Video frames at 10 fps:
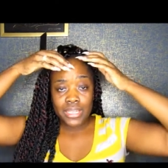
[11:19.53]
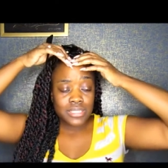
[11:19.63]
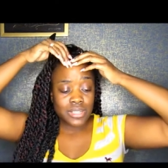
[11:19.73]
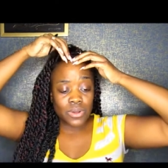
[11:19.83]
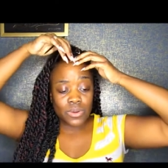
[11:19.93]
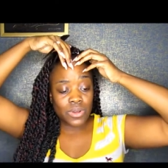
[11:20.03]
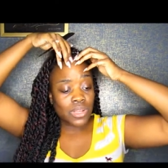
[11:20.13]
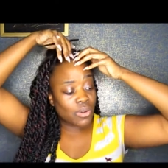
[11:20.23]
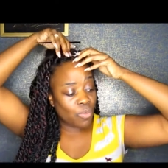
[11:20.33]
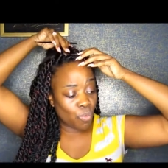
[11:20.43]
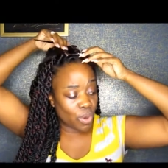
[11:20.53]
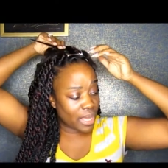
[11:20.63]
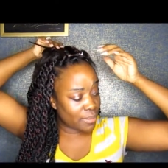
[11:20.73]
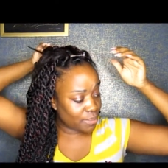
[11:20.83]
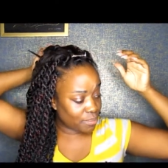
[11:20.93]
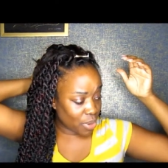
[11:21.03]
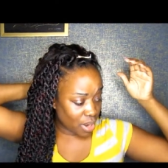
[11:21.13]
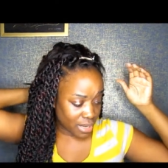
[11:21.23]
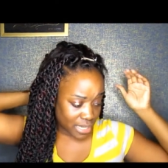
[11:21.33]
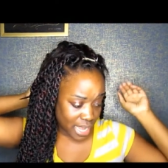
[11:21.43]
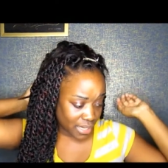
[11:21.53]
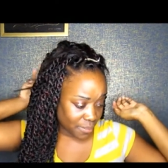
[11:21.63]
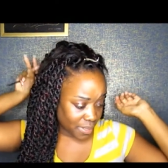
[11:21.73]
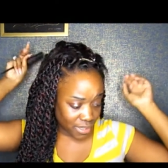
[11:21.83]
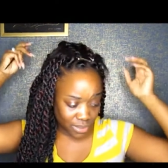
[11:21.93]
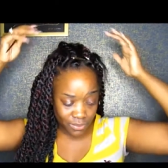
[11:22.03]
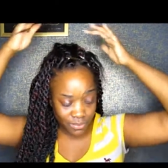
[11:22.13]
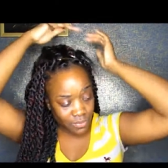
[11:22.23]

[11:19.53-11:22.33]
So 1 part down the middle,